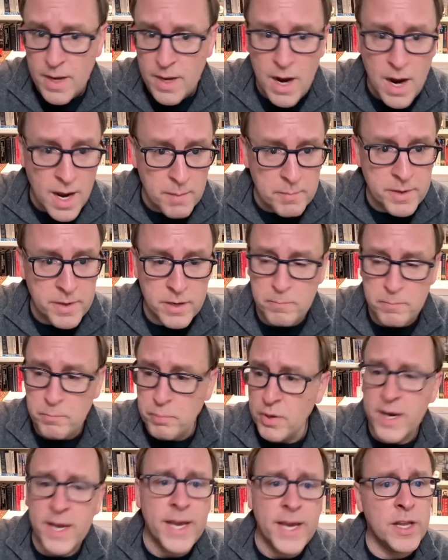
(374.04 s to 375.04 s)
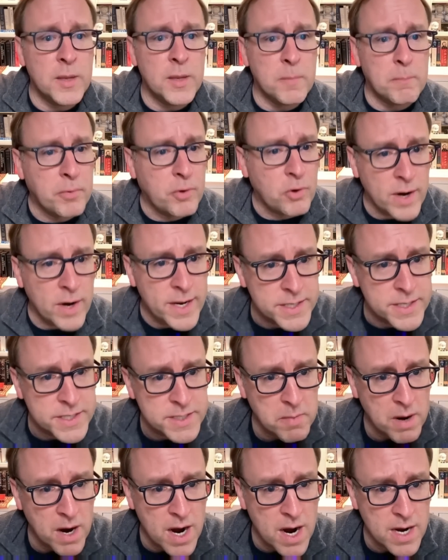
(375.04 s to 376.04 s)
I'm going to bring in the
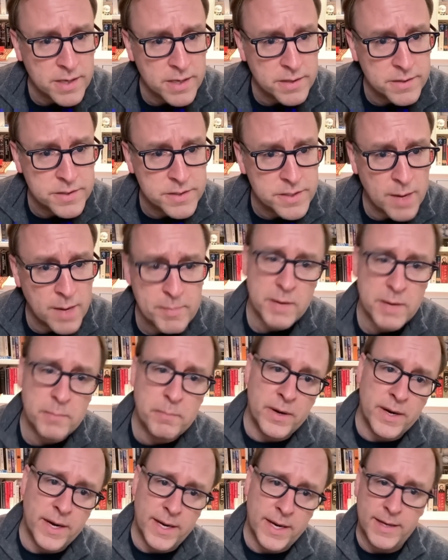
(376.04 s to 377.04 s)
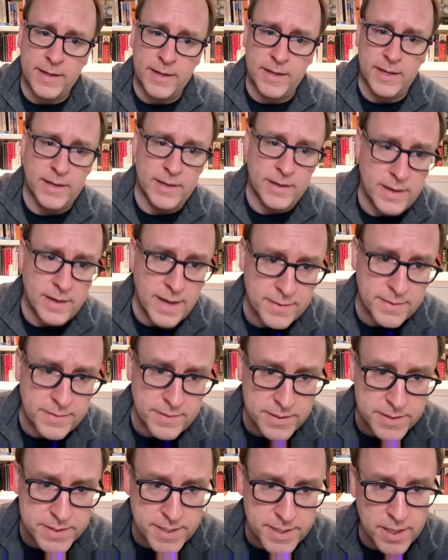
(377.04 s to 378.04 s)
greatest minds. I'm going to bring in the
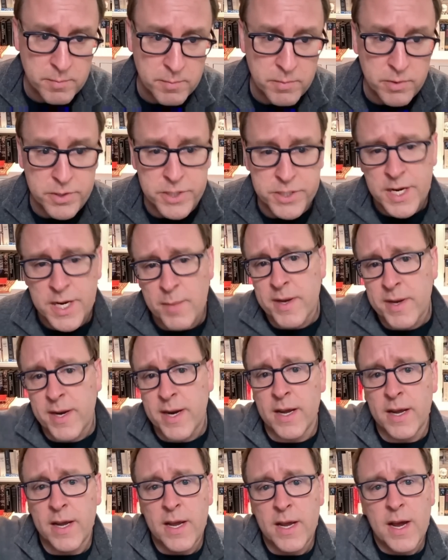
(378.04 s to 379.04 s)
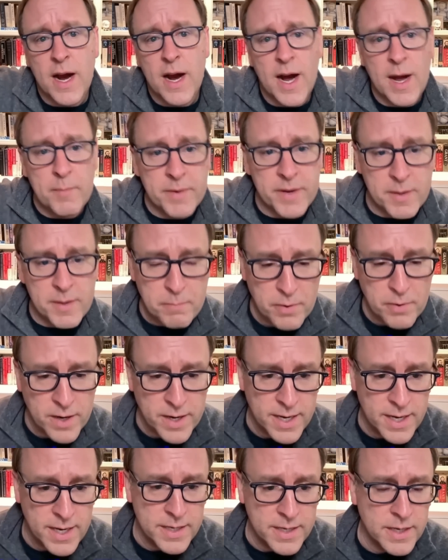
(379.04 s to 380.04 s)
Anthony Scaramucci's. I'm going to
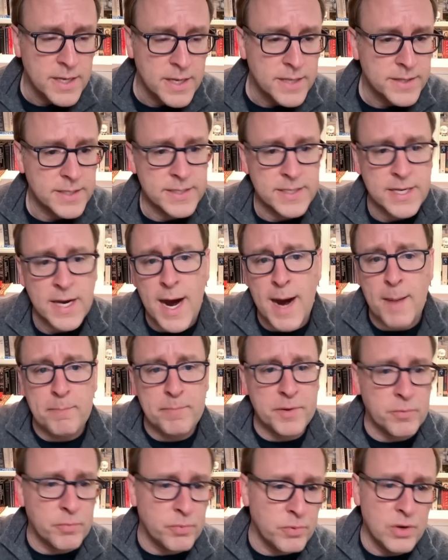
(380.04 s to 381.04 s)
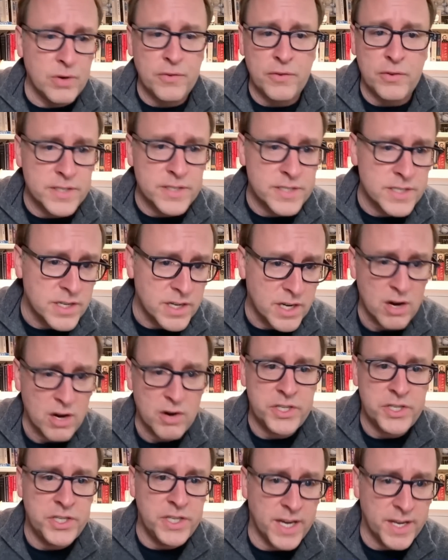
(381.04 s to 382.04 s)
bring in the ruthless
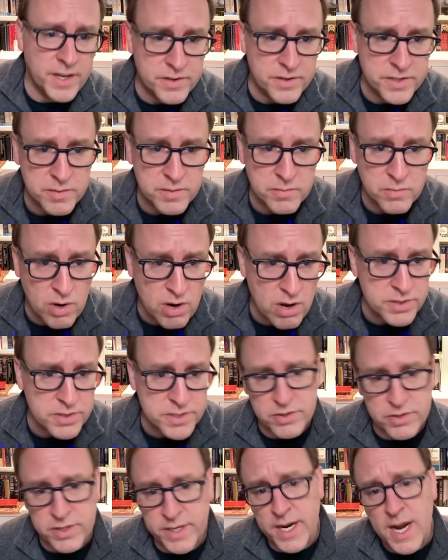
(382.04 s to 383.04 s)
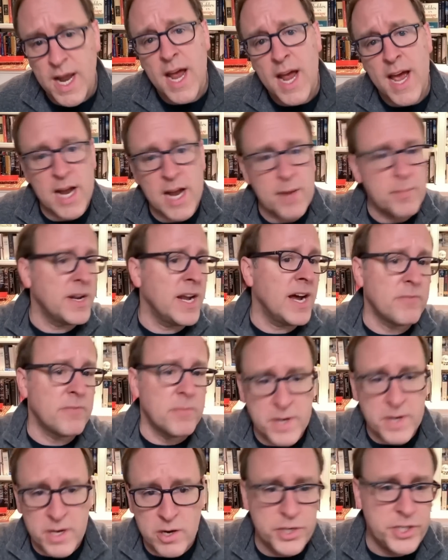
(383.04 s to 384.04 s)
negotiators from Wall Street, and I'm going to have
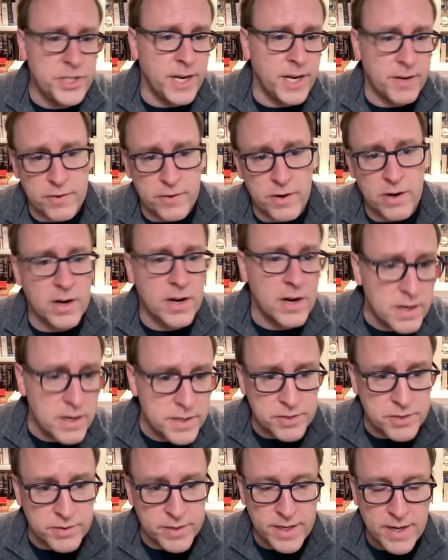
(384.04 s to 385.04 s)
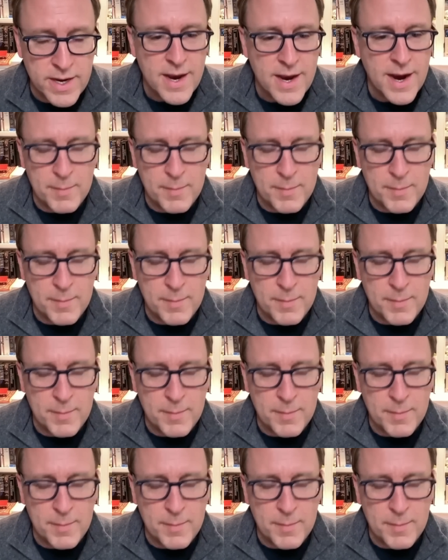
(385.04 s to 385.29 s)
them negotiate for our country.